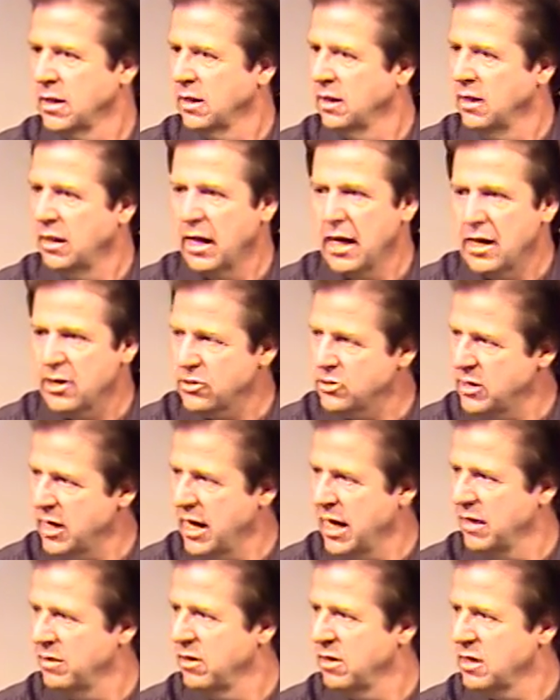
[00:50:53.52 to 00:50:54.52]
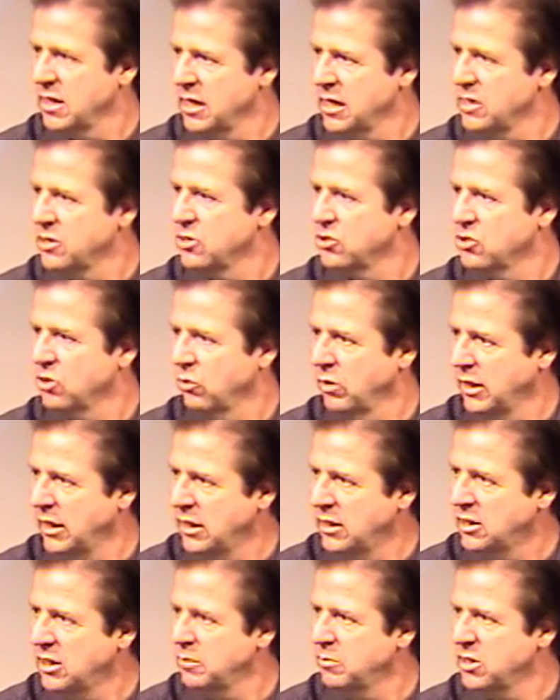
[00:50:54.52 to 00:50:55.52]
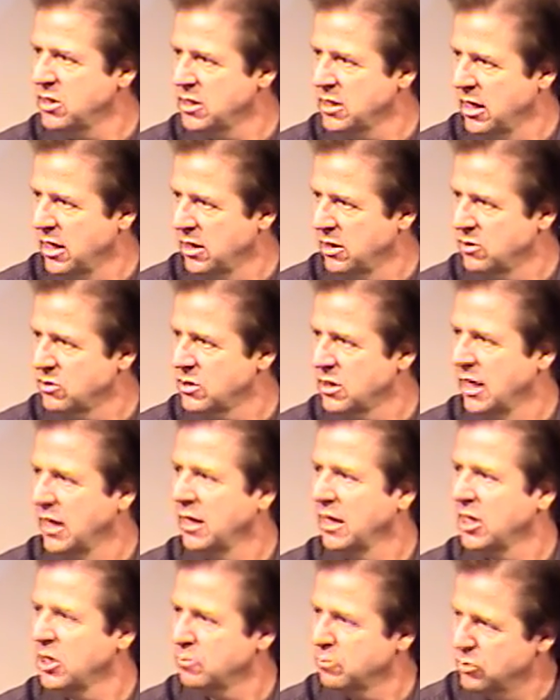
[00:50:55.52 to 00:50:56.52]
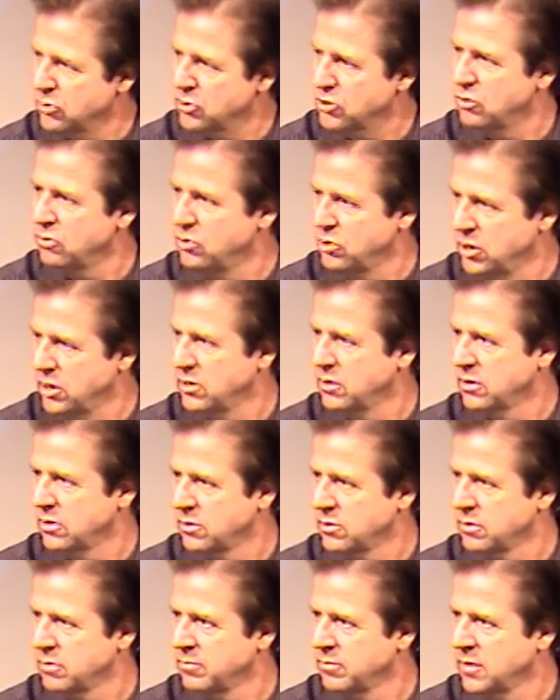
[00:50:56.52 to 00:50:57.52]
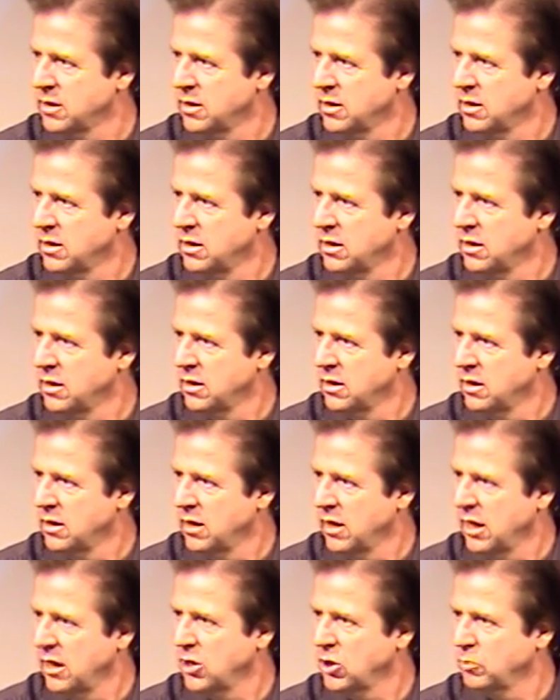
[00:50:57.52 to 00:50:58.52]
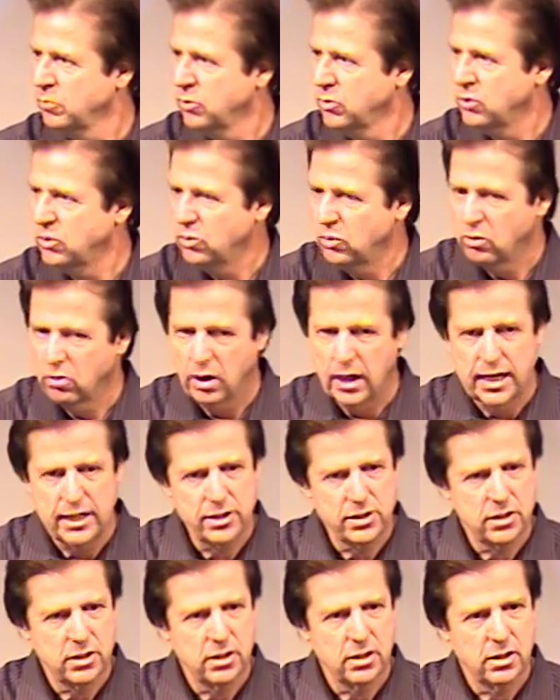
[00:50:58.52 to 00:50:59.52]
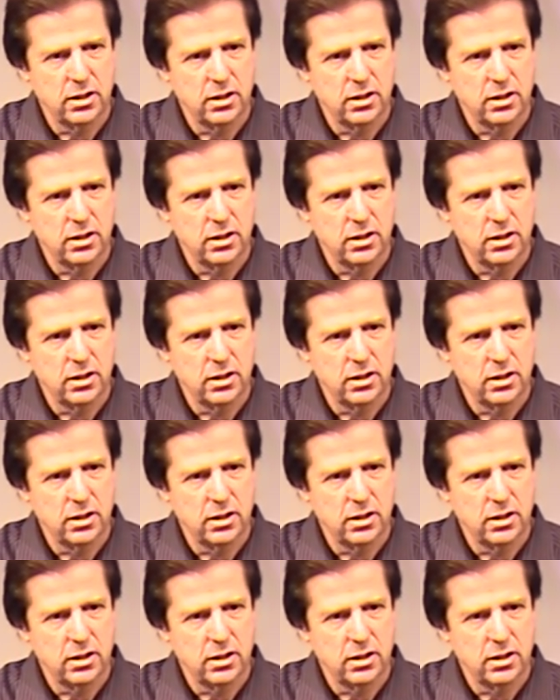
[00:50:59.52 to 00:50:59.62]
Lay aside the things that so easily besets, and let's pursue Jesus and let's pursue Christ.